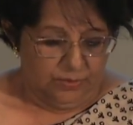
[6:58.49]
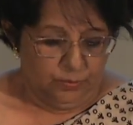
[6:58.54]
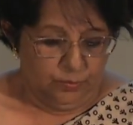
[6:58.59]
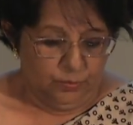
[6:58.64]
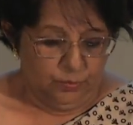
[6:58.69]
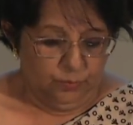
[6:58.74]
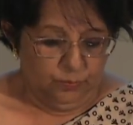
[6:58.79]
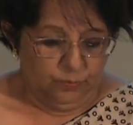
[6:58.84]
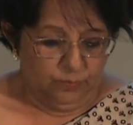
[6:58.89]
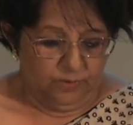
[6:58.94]

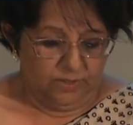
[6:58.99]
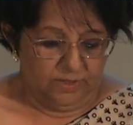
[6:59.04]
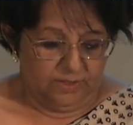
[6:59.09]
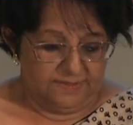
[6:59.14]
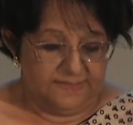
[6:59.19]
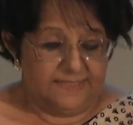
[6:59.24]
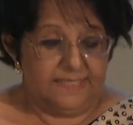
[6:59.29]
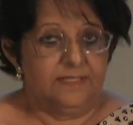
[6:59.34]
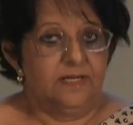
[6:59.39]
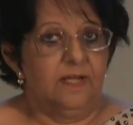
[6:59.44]
who
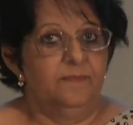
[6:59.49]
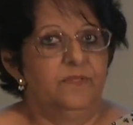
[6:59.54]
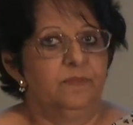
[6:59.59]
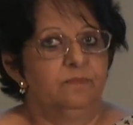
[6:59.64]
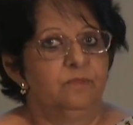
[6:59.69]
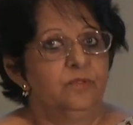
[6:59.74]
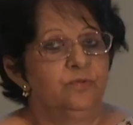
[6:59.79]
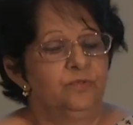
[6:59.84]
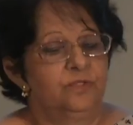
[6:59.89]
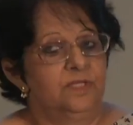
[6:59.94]
uh, set up
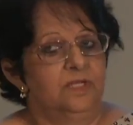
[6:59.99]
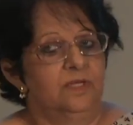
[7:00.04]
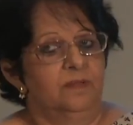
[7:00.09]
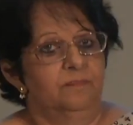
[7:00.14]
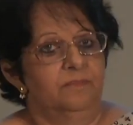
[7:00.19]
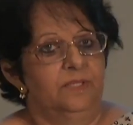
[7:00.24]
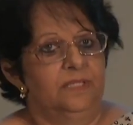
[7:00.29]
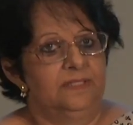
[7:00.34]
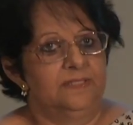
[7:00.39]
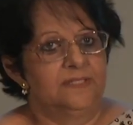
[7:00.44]
the
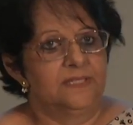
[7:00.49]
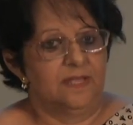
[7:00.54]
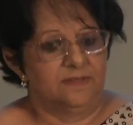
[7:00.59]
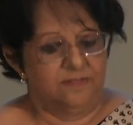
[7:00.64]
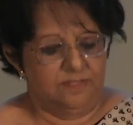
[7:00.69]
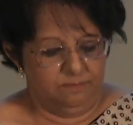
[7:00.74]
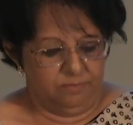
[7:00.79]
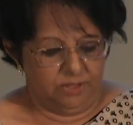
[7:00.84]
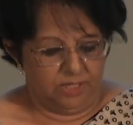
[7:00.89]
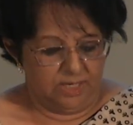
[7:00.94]
museum in
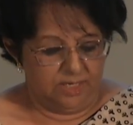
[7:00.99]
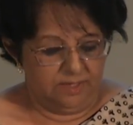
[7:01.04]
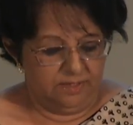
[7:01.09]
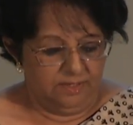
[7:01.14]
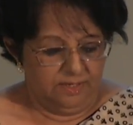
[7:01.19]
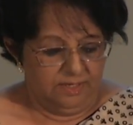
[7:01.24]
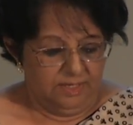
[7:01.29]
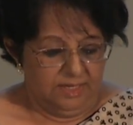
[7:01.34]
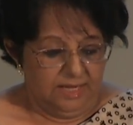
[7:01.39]
Zanzibar